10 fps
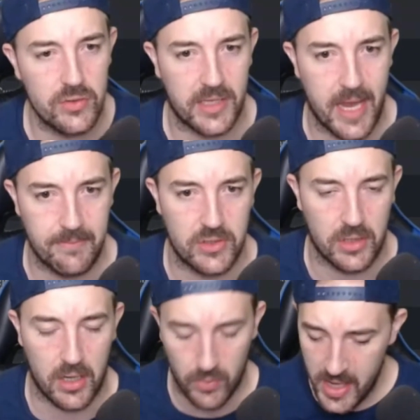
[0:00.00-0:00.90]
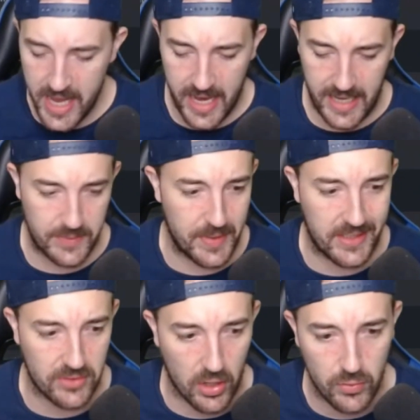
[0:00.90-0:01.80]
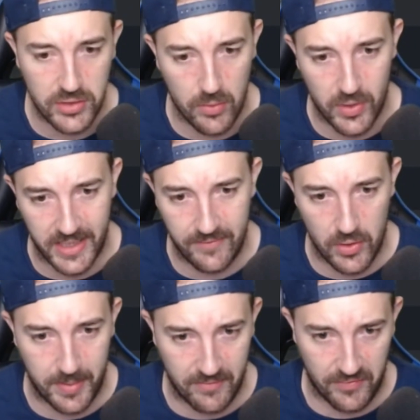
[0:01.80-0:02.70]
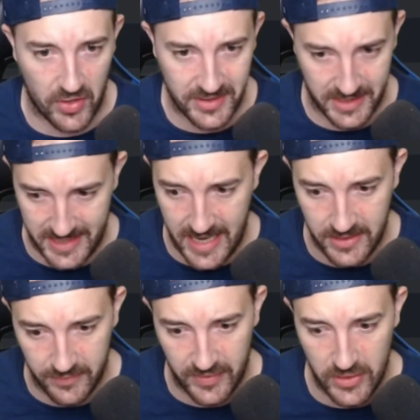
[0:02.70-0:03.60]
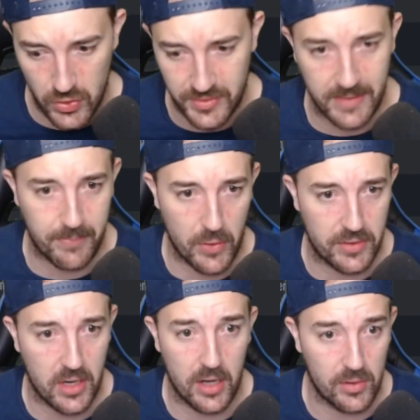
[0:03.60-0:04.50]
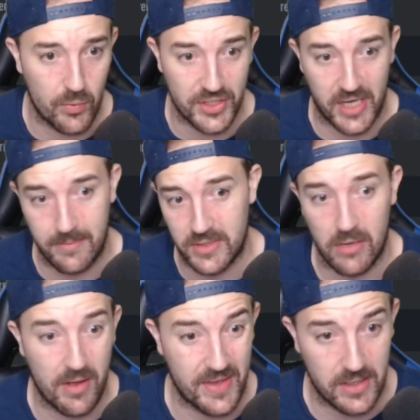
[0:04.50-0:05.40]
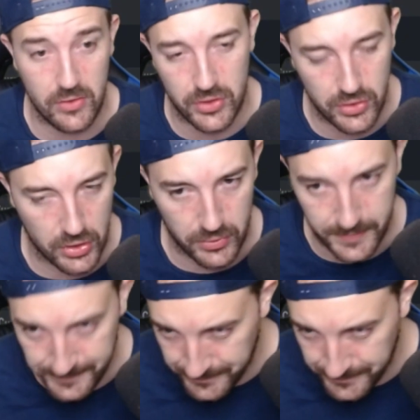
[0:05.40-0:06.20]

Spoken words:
a chem style is because I also want to give you a bit of advice at the end of it using both cards on which chem style I think you should use.